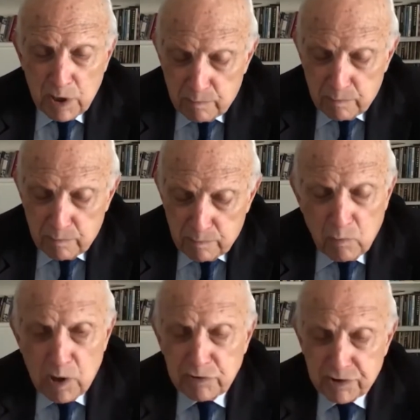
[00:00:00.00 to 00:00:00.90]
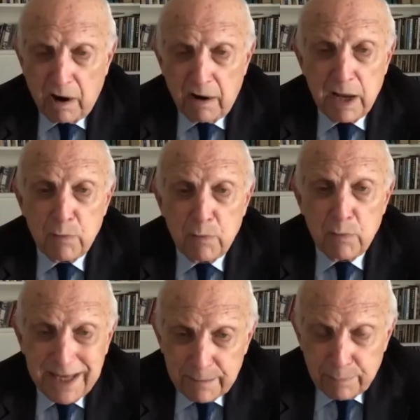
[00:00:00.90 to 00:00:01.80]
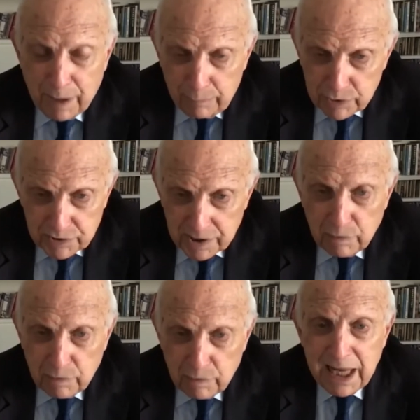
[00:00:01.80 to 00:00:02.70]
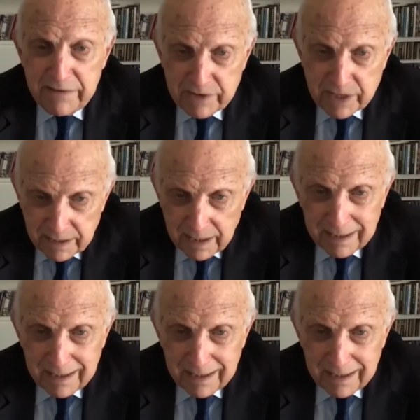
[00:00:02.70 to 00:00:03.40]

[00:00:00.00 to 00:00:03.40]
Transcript: we're sorry, we can't publish it. We believe it.